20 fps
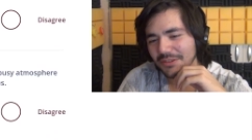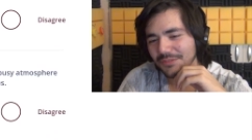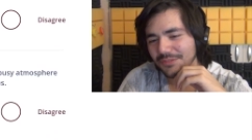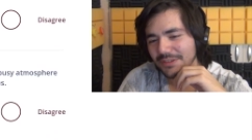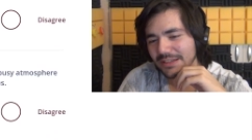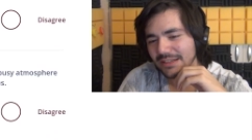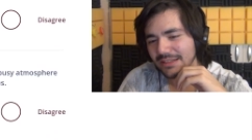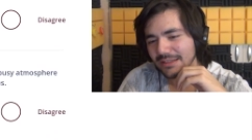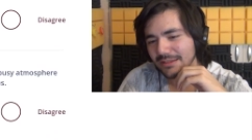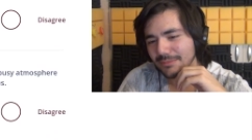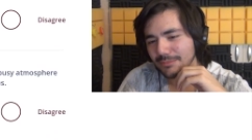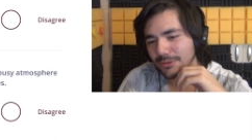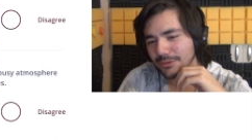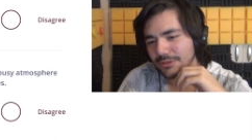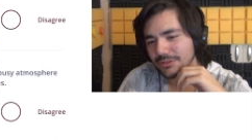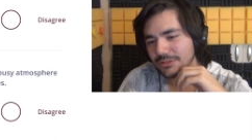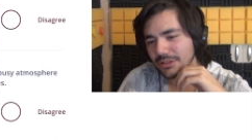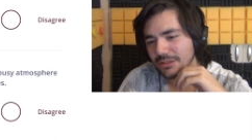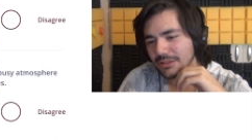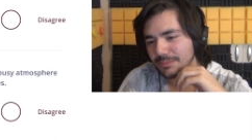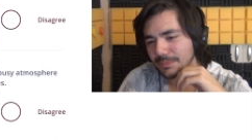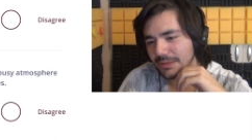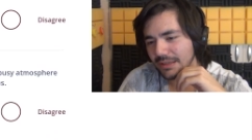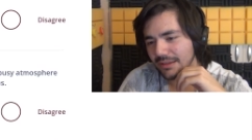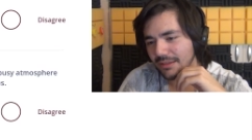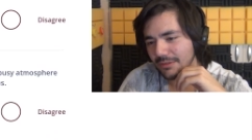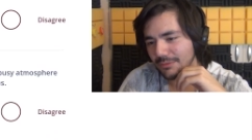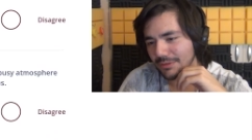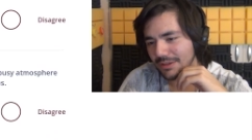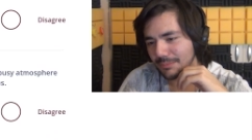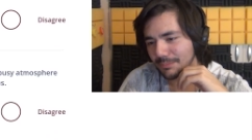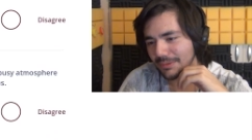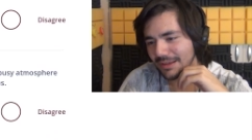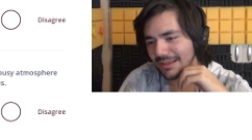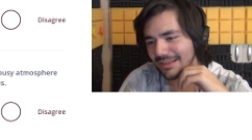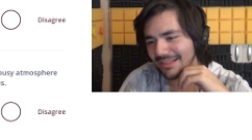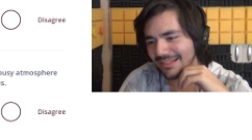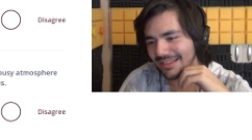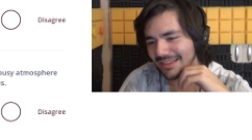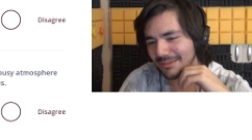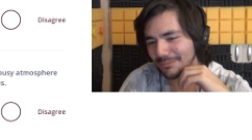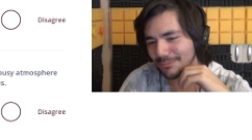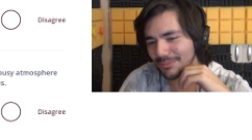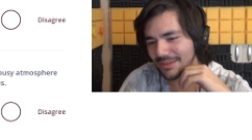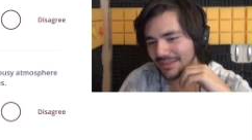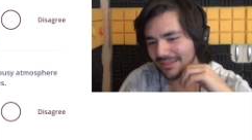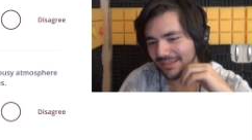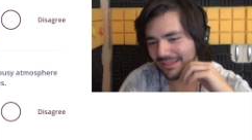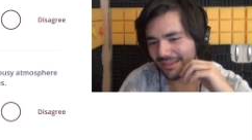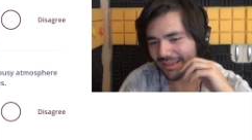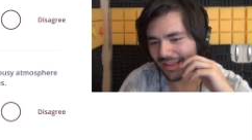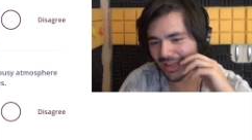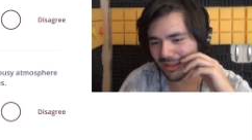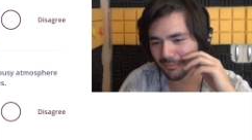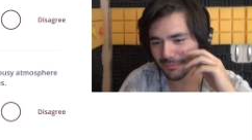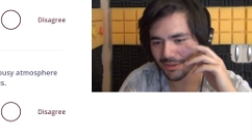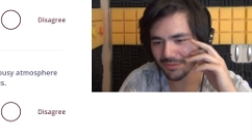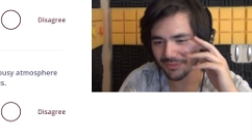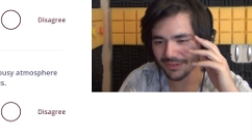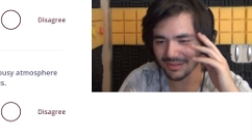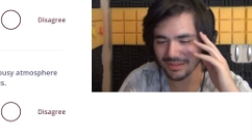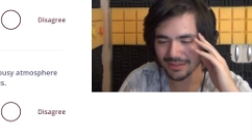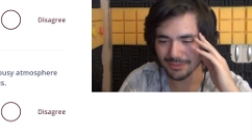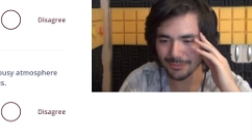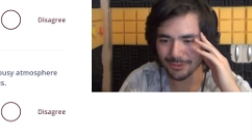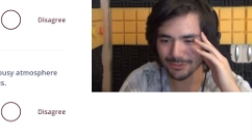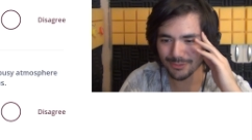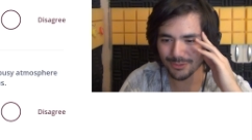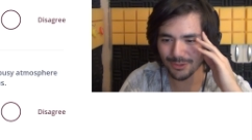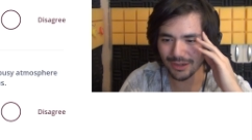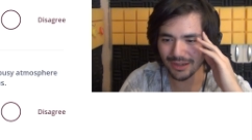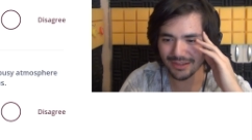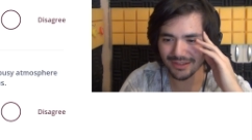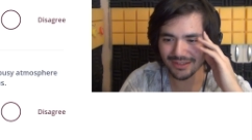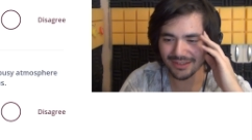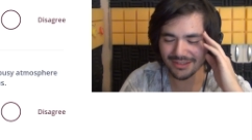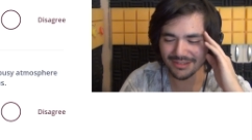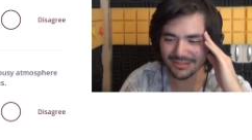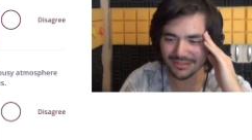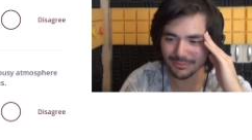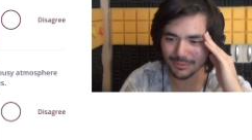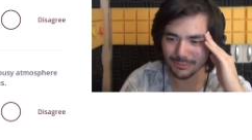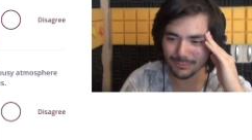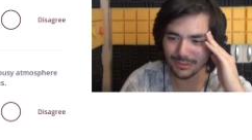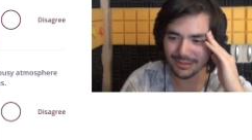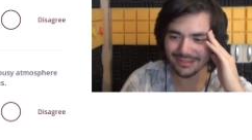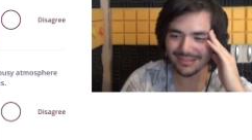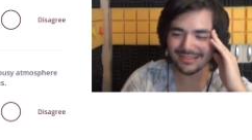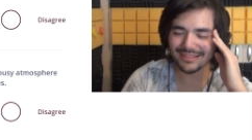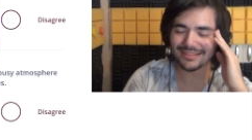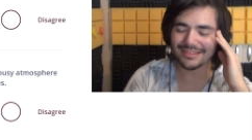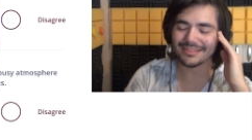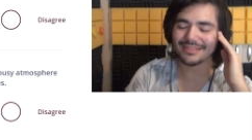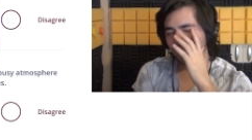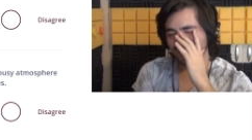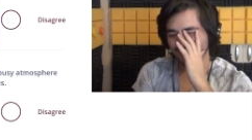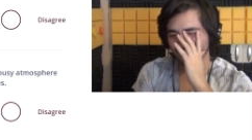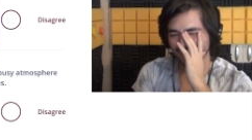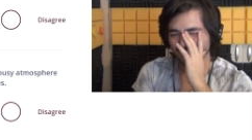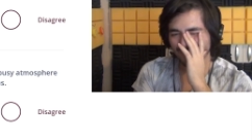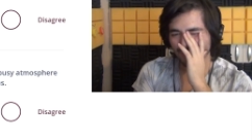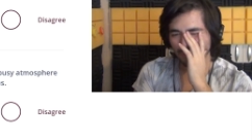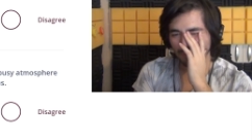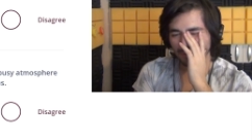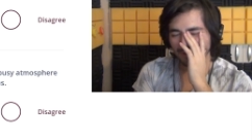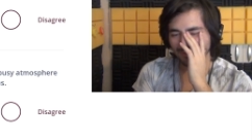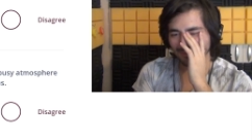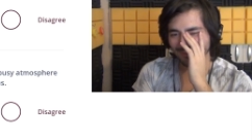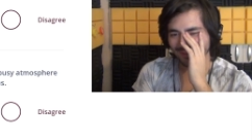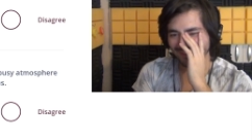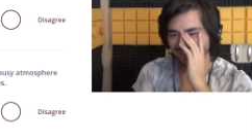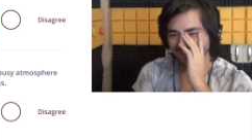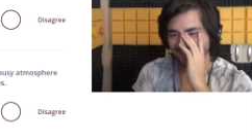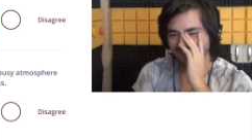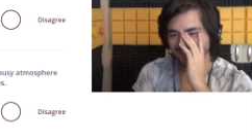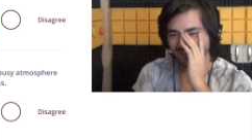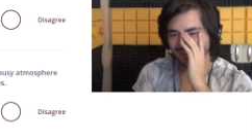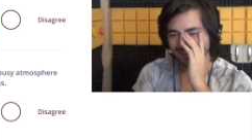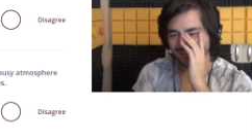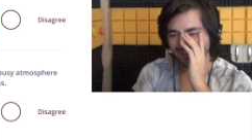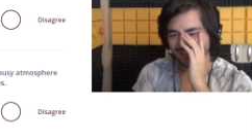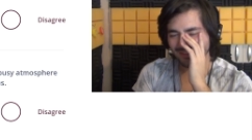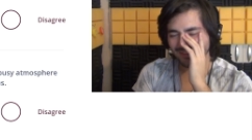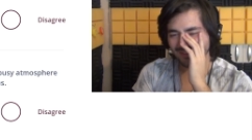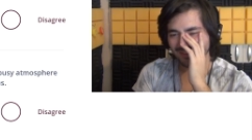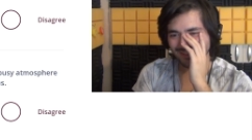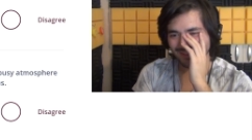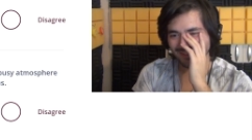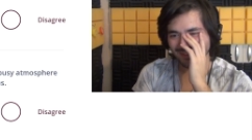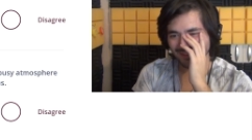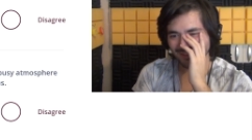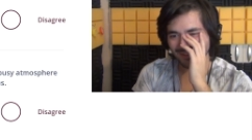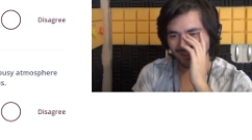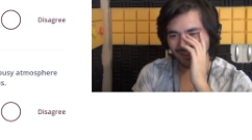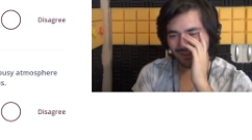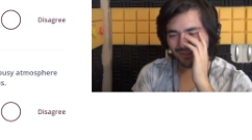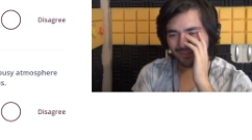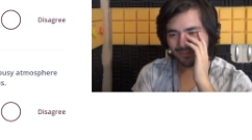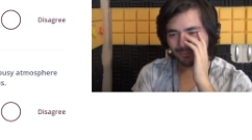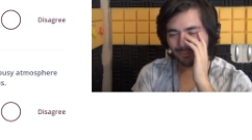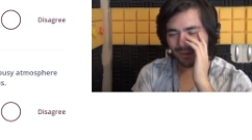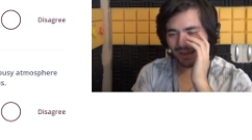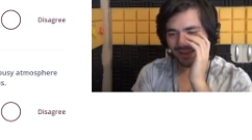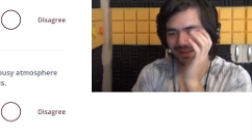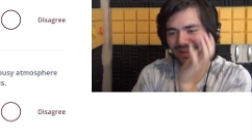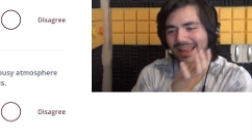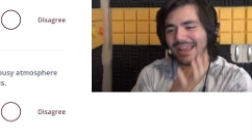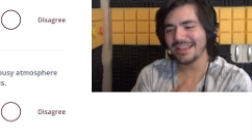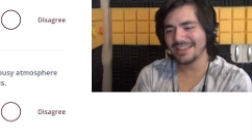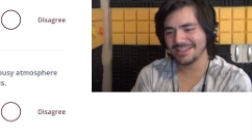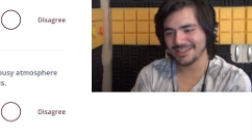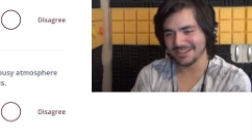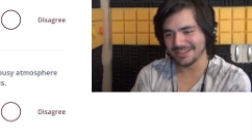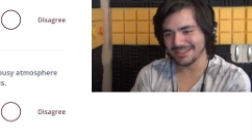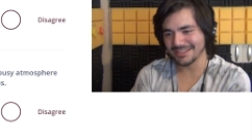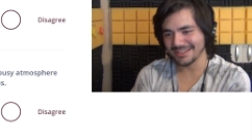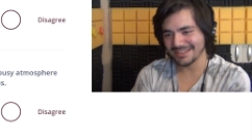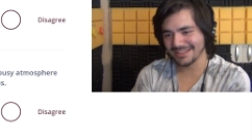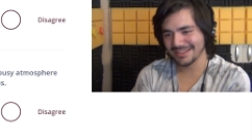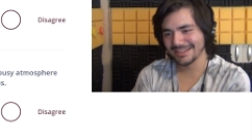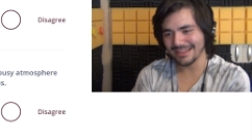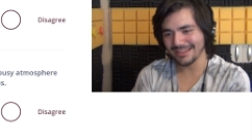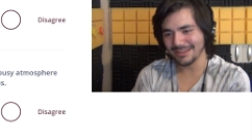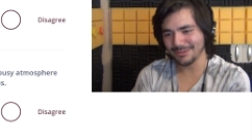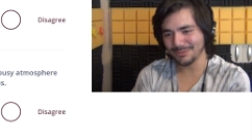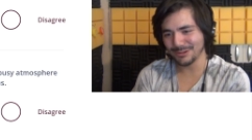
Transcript: feel more drawn to places with a bustling and busy atmosphere than a more quiet and intimate ones. Like, this is a weird one, because by nature, you